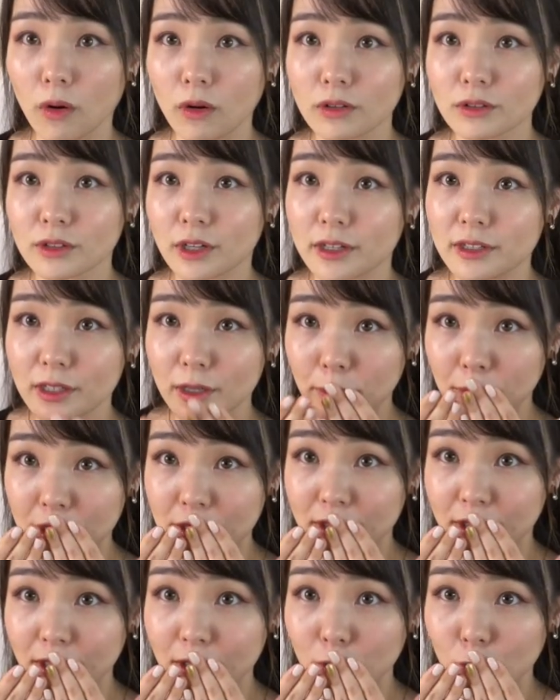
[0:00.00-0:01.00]
did I say
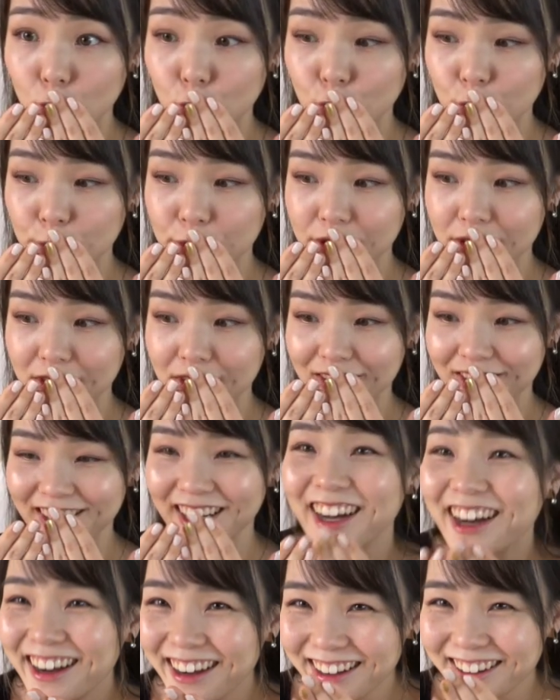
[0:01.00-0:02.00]
PC? Oops,
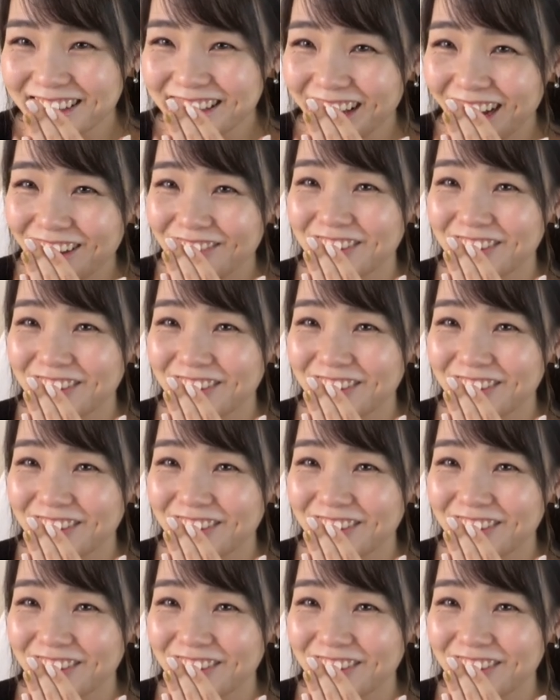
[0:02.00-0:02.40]
not